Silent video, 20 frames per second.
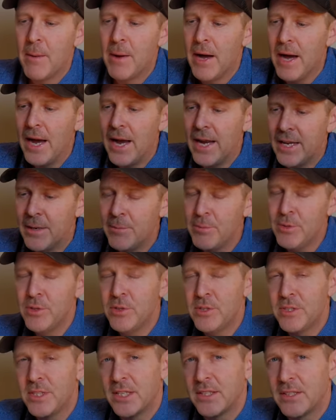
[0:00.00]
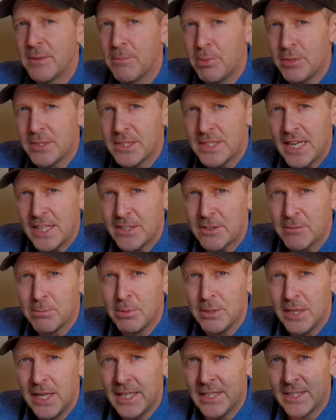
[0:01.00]
I am using the standard
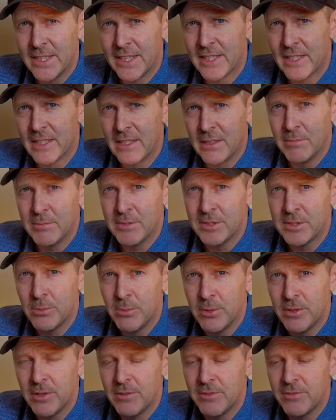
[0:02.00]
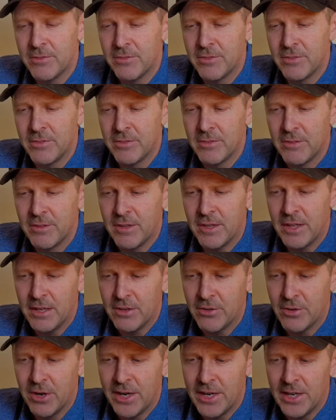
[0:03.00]
plate that comes with the
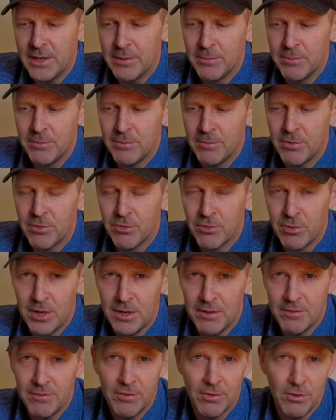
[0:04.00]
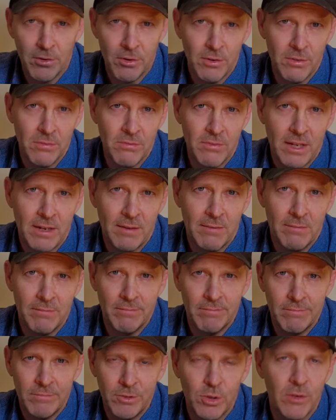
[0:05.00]
Crane M three for like a
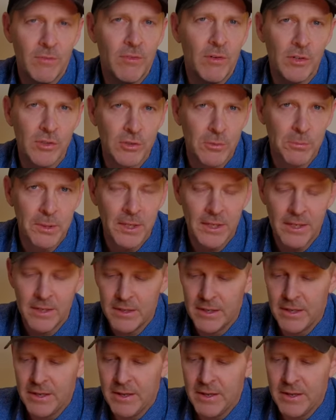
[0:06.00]
universal plate.